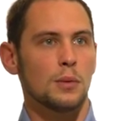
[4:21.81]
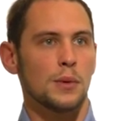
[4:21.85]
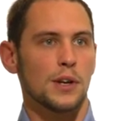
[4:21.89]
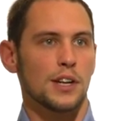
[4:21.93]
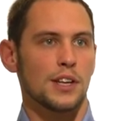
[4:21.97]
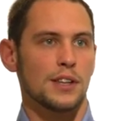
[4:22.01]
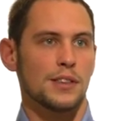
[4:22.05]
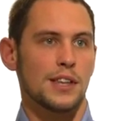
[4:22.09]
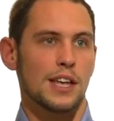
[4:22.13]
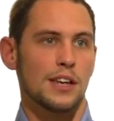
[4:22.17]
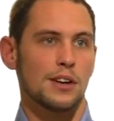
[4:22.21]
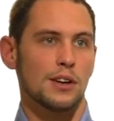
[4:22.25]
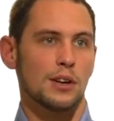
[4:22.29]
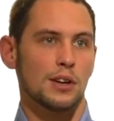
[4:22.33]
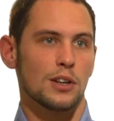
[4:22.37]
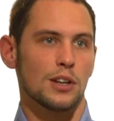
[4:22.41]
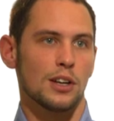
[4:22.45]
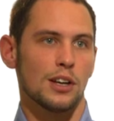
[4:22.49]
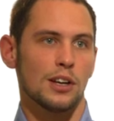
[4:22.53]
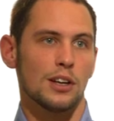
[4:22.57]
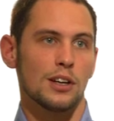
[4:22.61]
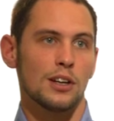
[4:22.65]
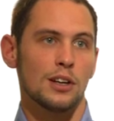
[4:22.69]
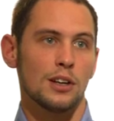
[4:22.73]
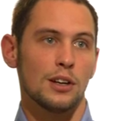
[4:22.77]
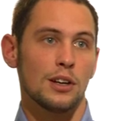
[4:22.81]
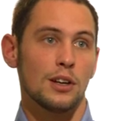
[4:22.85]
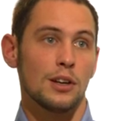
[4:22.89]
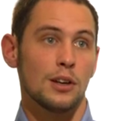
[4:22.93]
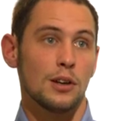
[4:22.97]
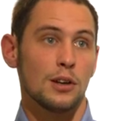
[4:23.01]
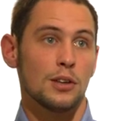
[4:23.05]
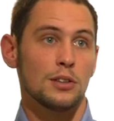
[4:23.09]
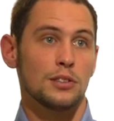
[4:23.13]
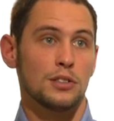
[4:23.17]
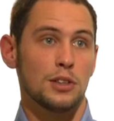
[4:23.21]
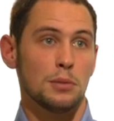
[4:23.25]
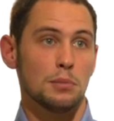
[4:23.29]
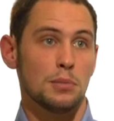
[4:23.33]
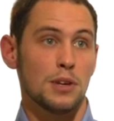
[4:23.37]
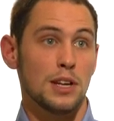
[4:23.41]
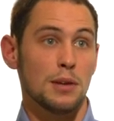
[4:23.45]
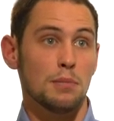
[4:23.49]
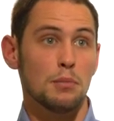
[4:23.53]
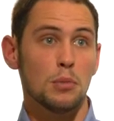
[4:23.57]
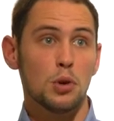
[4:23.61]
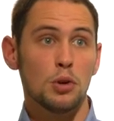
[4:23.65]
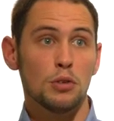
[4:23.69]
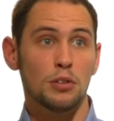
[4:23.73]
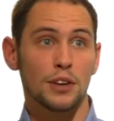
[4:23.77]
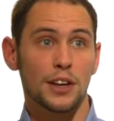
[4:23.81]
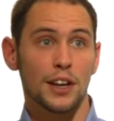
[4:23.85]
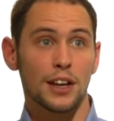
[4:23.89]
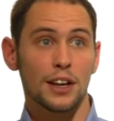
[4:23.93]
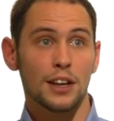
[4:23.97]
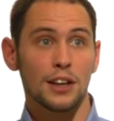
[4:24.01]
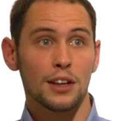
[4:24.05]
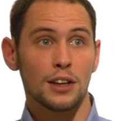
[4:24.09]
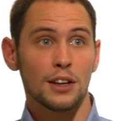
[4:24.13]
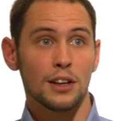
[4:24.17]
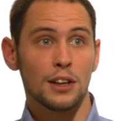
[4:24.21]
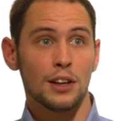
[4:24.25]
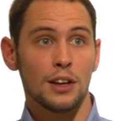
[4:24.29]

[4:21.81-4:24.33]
we can then look at simply moving it